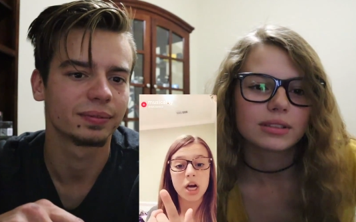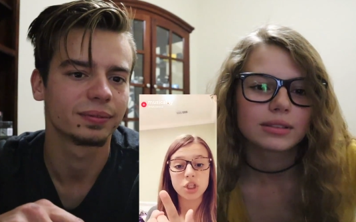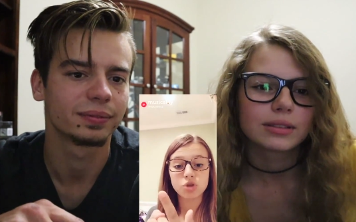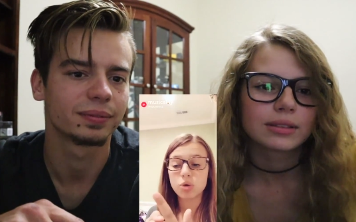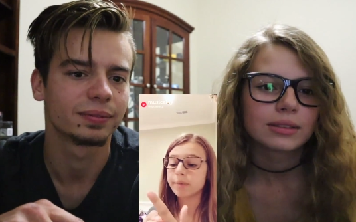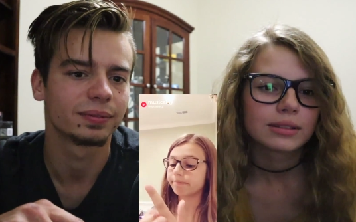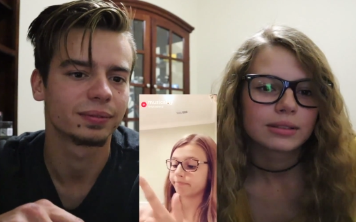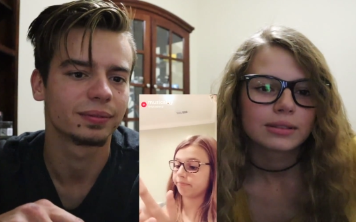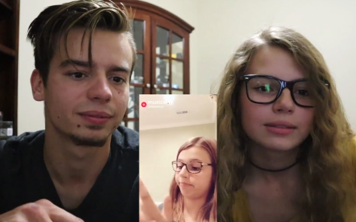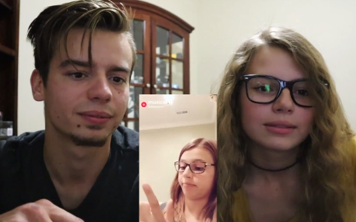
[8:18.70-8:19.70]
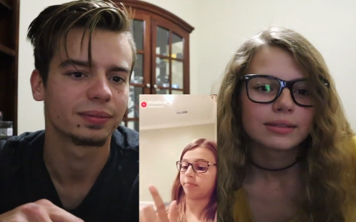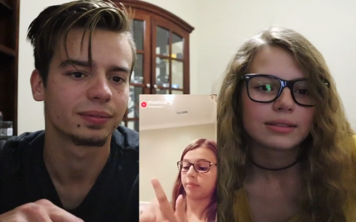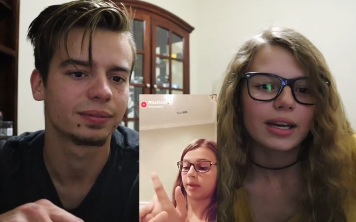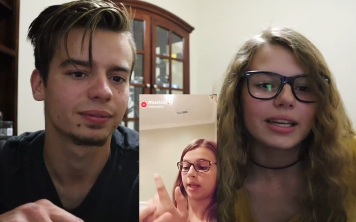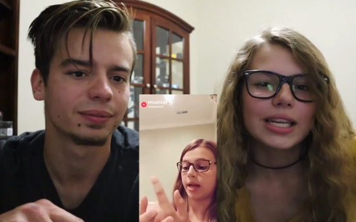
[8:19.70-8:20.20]
Speaker 1: want to talk to him.
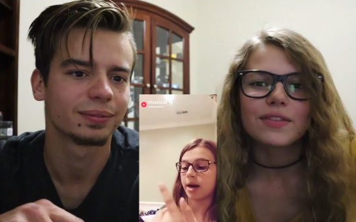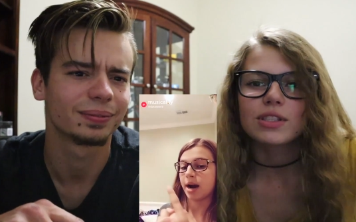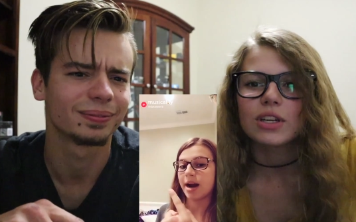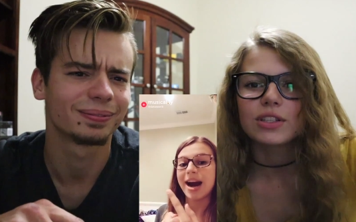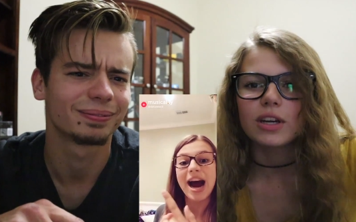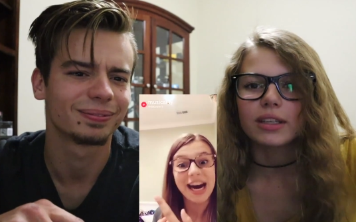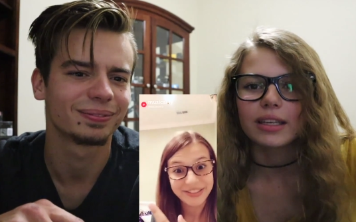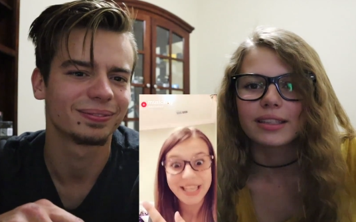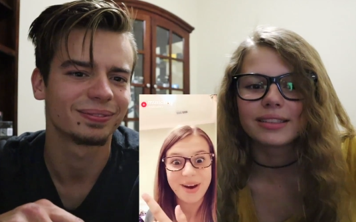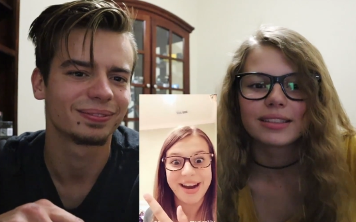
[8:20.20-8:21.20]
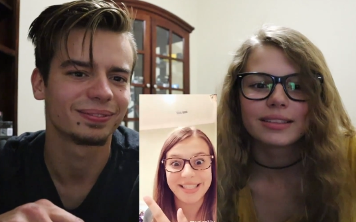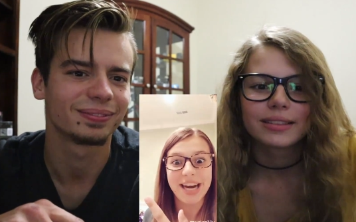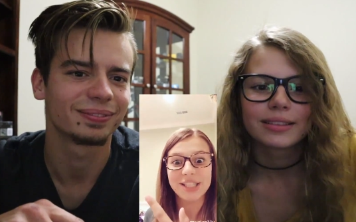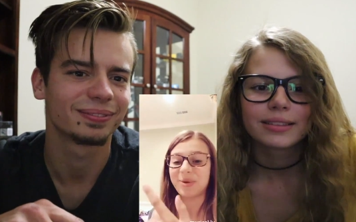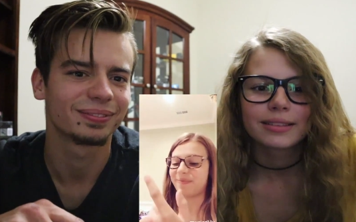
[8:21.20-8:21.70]
Why I didn't even start talking. I
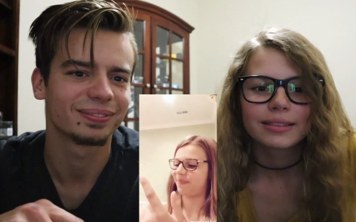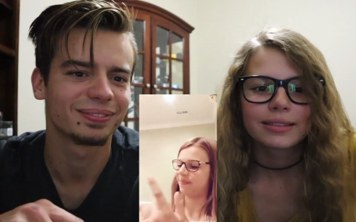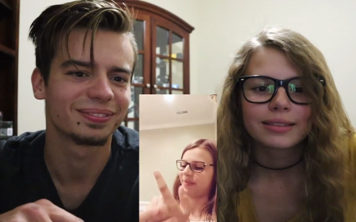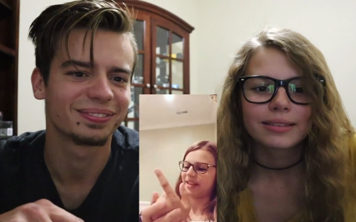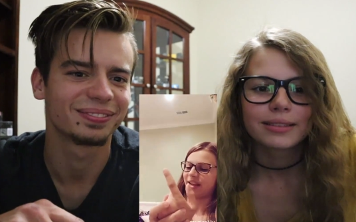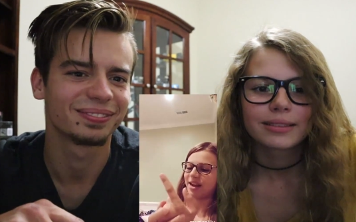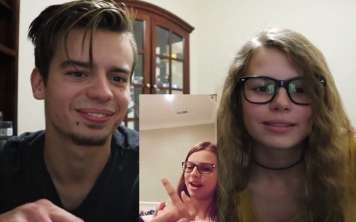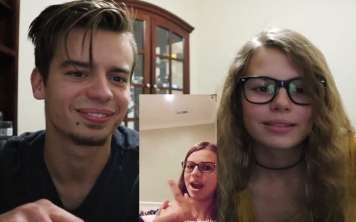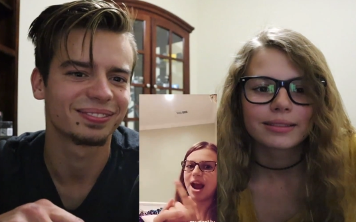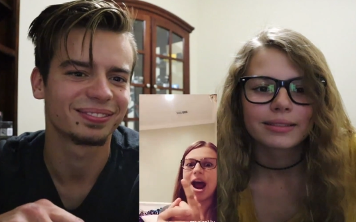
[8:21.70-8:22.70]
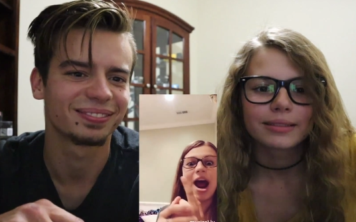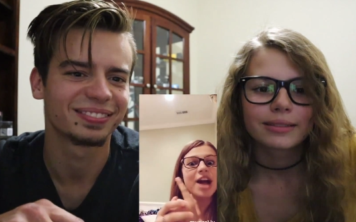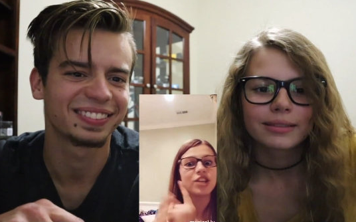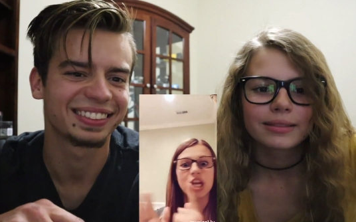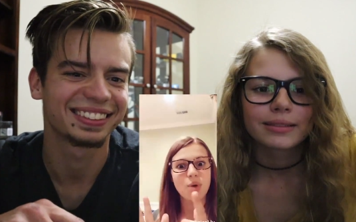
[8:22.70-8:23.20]
just want to talk to him. Dad,
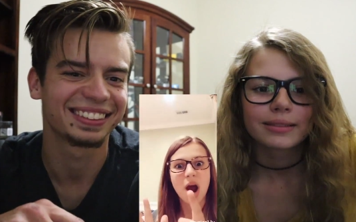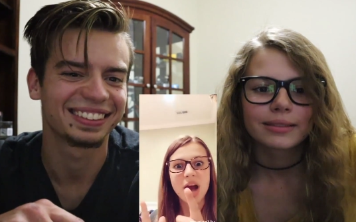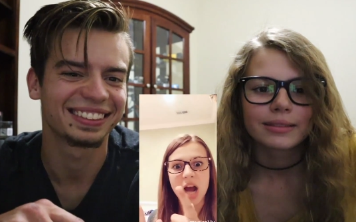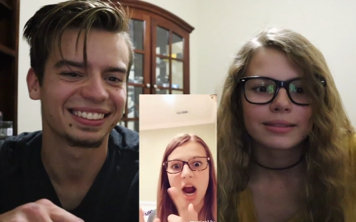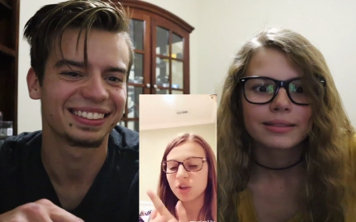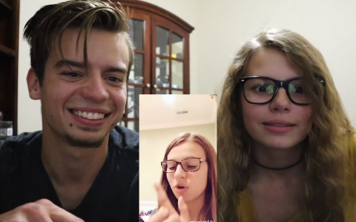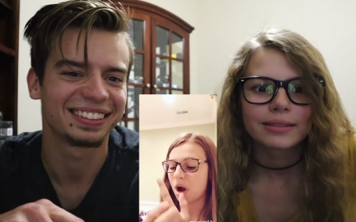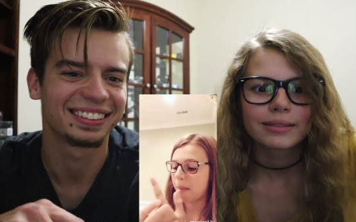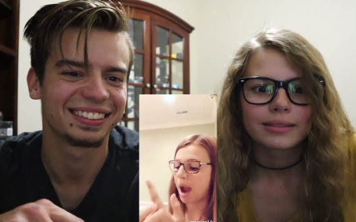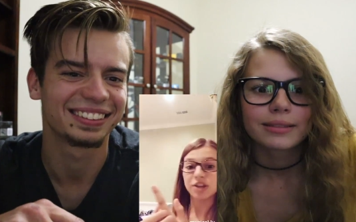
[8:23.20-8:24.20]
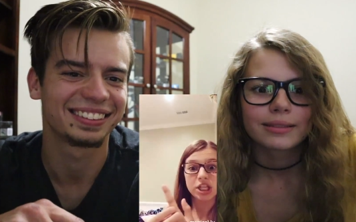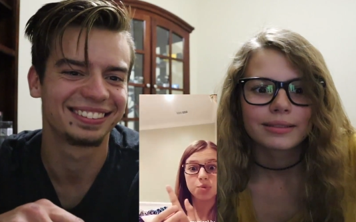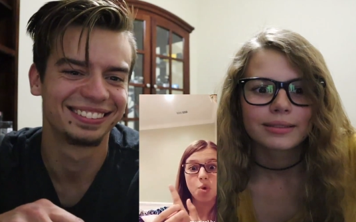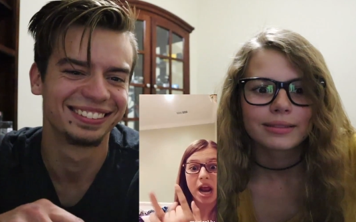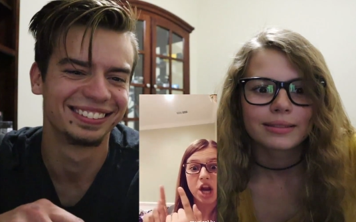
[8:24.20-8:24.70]
this is ridiculous. I just want
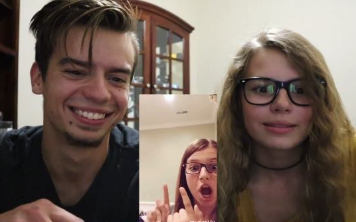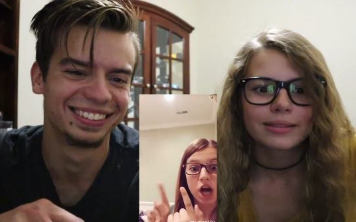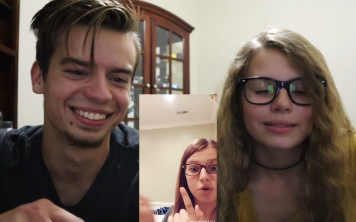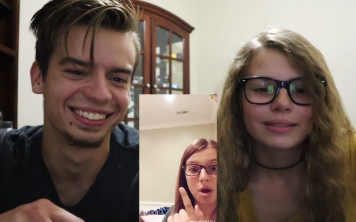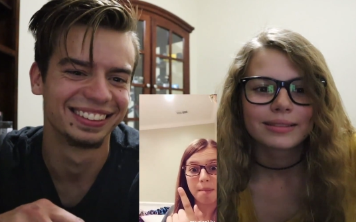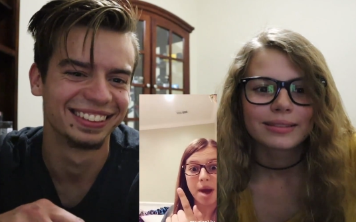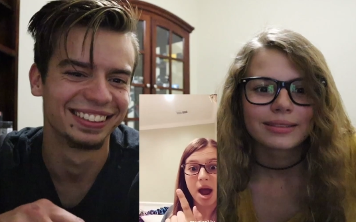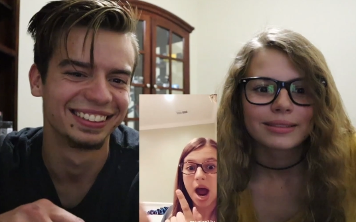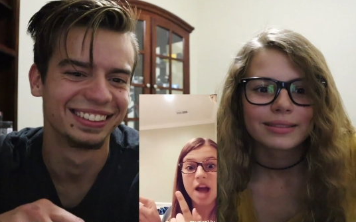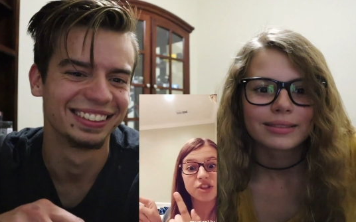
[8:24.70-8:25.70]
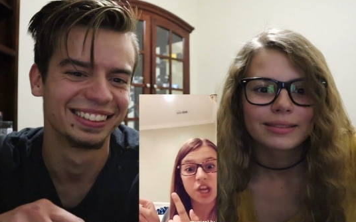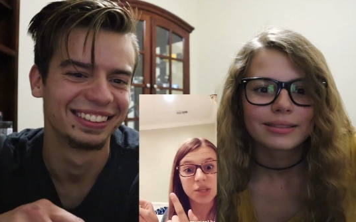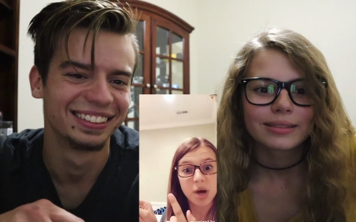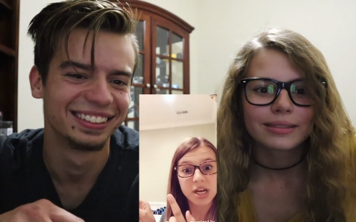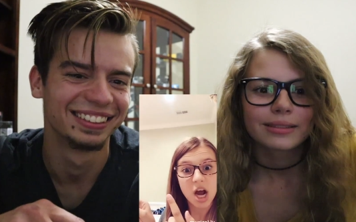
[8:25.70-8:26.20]
to talk to him. I just want to talk
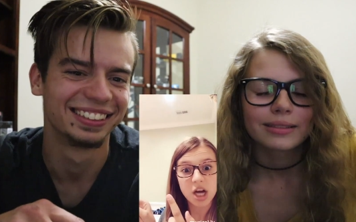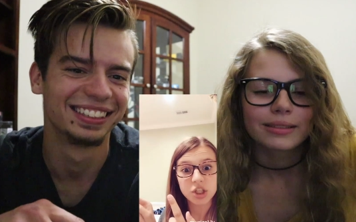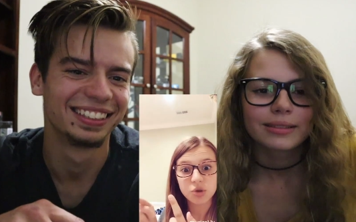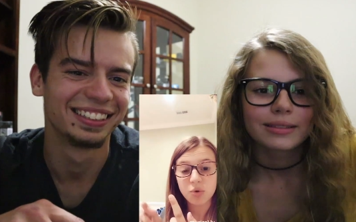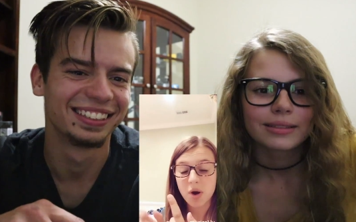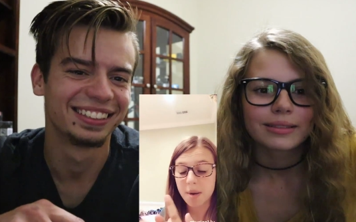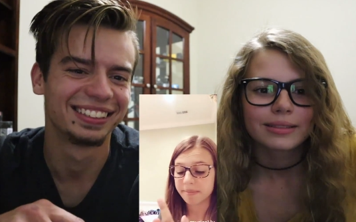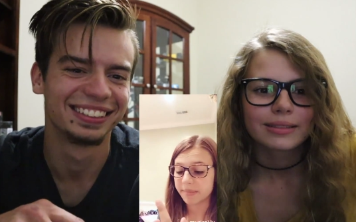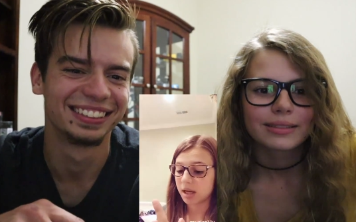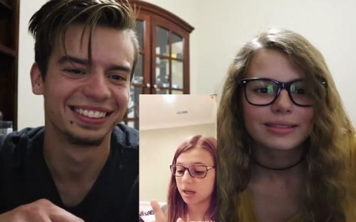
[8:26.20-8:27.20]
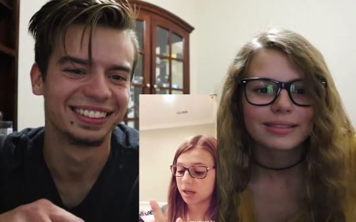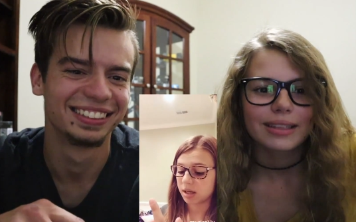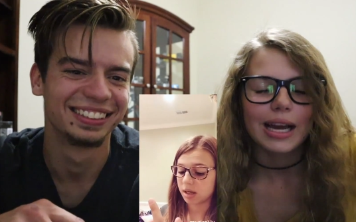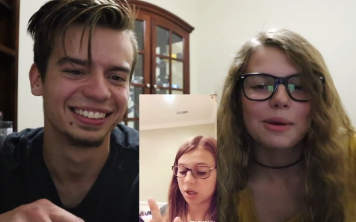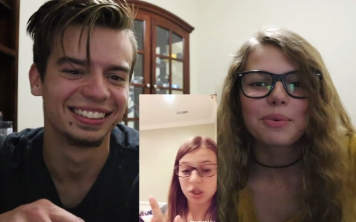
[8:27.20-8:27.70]
to him. I just want to talk to him.
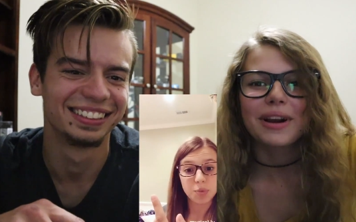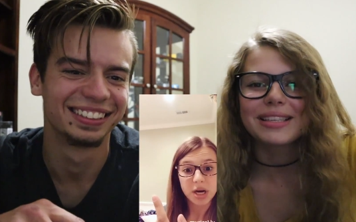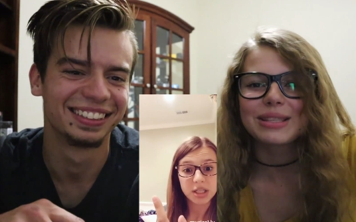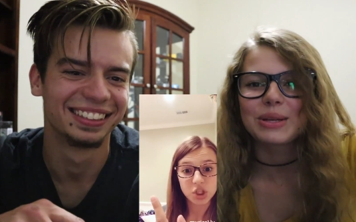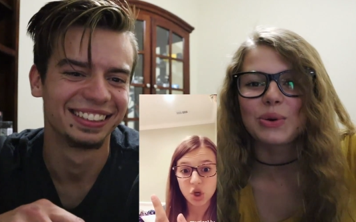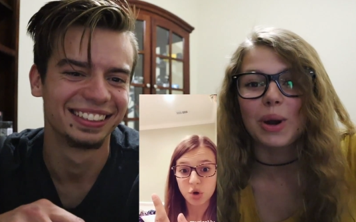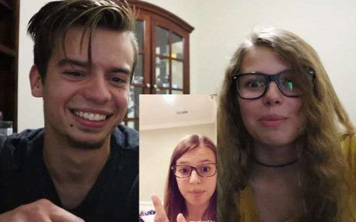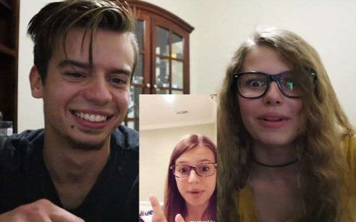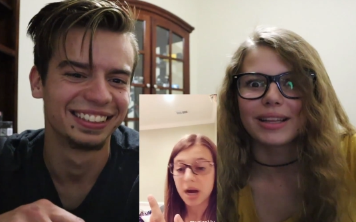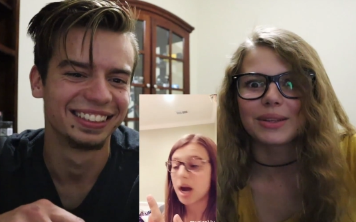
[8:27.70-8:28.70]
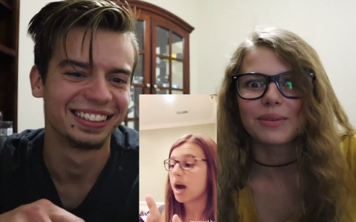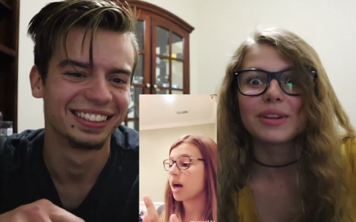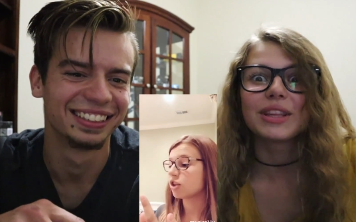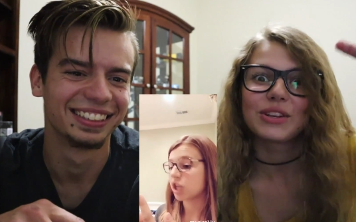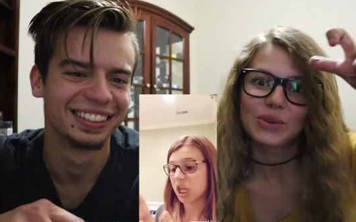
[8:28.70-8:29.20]
I pressed the door button.
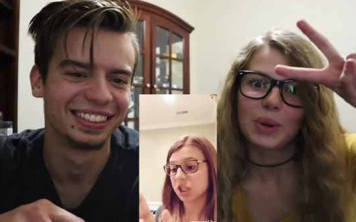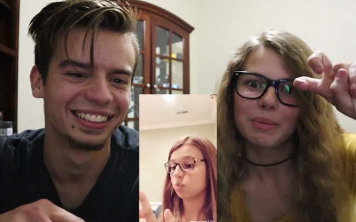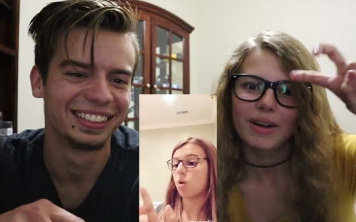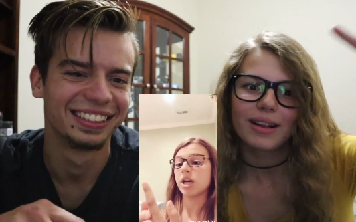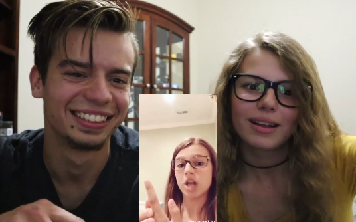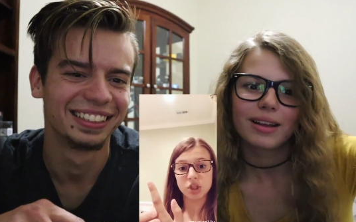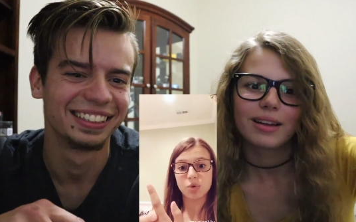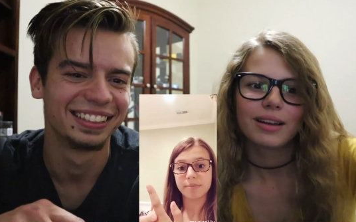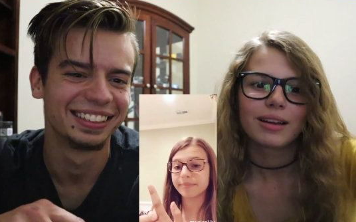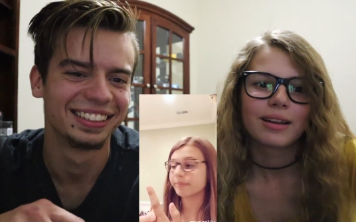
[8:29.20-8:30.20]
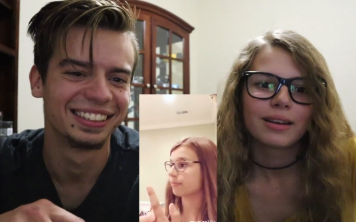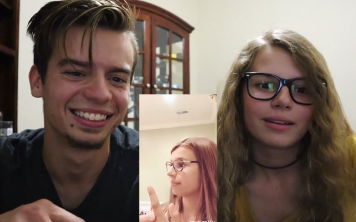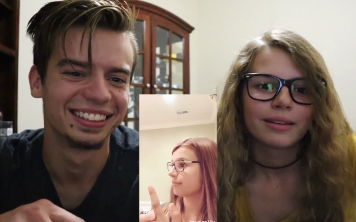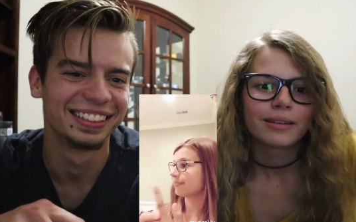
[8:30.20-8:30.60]
The door button. You can't shoot him.